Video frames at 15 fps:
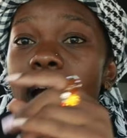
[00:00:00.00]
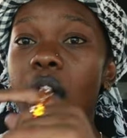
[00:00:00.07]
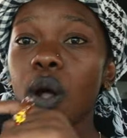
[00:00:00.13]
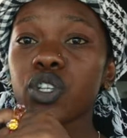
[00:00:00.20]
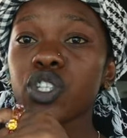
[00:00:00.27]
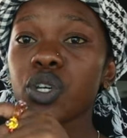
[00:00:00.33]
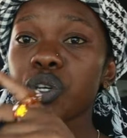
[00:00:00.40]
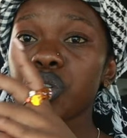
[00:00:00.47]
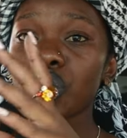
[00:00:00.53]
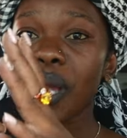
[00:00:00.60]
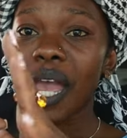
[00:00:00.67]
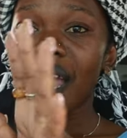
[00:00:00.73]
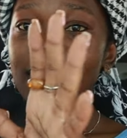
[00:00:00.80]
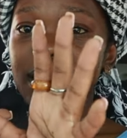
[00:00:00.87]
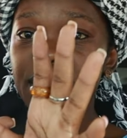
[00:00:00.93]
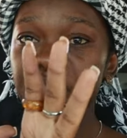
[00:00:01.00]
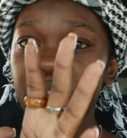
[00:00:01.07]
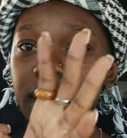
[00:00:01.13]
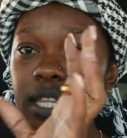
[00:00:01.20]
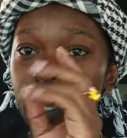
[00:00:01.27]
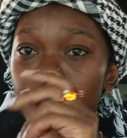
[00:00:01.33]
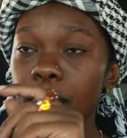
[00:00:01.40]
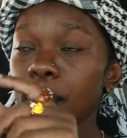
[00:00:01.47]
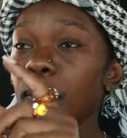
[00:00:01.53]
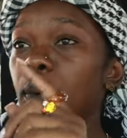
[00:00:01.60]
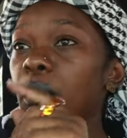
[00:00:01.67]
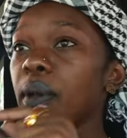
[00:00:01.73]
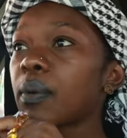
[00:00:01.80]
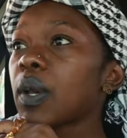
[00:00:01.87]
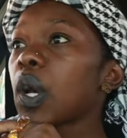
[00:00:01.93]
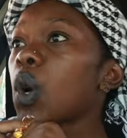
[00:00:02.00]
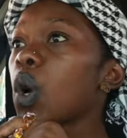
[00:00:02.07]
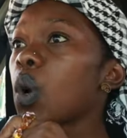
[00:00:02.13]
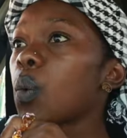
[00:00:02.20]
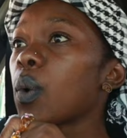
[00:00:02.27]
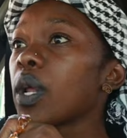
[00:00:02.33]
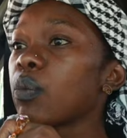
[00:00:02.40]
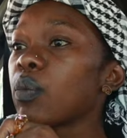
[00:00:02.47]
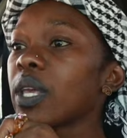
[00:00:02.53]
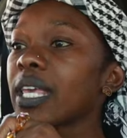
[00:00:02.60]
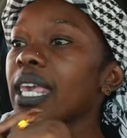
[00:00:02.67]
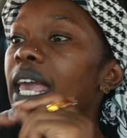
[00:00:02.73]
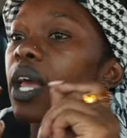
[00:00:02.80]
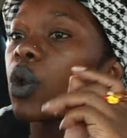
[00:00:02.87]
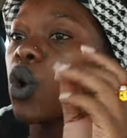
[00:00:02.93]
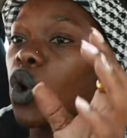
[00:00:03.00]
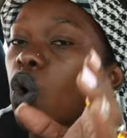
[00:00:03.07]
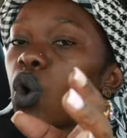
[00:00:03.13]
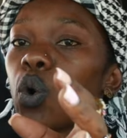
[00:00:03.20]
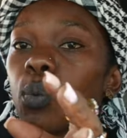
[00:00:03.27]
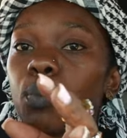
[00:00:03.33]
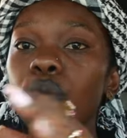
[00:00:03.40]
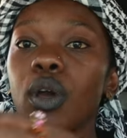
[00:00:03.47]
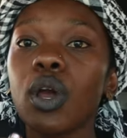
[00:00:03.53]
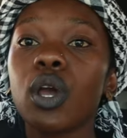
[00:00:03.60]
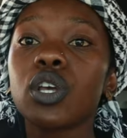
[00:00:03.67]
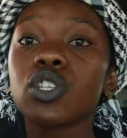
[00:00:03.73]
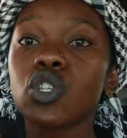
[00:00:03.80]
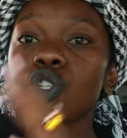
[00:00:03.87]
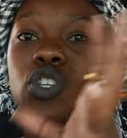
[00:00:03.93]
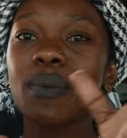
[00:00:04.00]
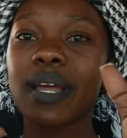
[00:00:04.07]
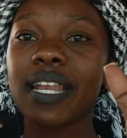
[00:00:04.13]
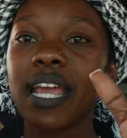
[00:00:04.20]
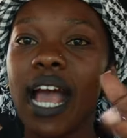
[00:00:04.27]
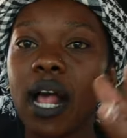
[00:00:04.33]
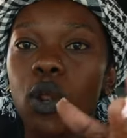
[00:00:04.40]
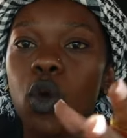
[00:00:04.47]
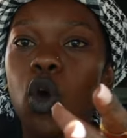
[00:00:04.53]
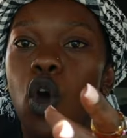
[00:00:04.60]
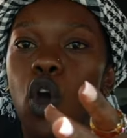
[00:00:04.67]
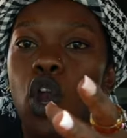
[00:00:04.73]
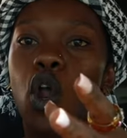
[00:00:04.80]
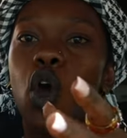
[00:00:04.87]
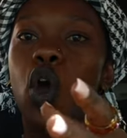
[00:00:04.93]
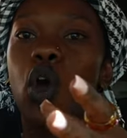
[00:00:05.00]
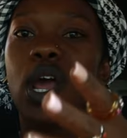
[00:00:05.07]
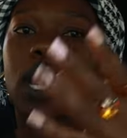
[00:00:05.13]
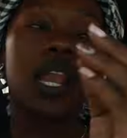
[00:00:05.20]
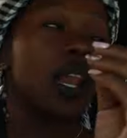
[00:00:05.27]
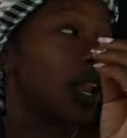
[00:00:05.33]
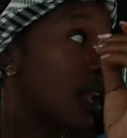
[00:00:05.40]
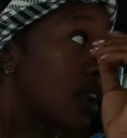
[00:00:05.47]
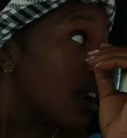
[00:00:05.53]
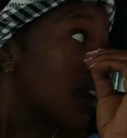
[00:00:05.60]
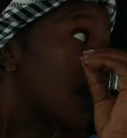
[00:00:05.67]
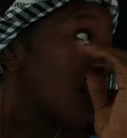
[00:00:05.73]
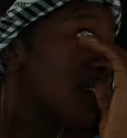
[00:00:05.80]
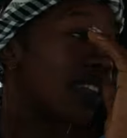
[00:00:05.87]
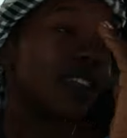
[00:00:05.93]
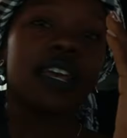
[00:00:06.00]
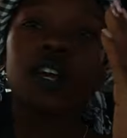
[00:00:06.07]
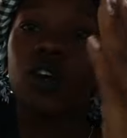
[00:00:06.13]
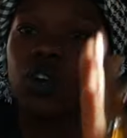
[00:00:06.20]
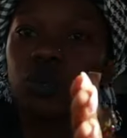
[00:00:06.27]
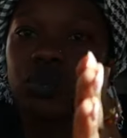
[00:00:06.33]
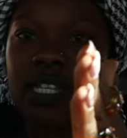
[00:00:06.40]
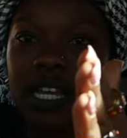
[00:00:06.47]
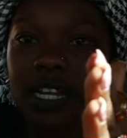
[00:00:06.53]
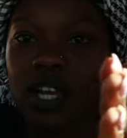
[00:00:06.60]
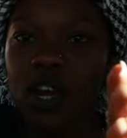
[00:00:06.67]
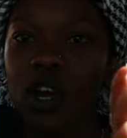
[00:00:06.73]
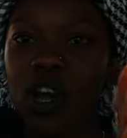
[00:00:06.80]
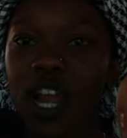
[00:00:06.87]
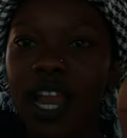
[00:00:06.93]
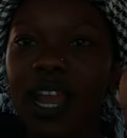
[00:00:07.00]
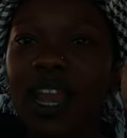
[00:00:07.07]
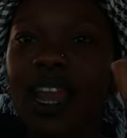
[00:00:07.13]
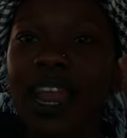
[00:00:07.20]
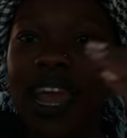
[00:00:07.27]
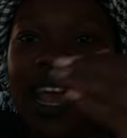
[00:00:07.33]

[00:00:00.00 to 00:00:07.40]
I'll show you guys everything that we bought when we go when we get home. So when the alcohol haul, the grocery haul,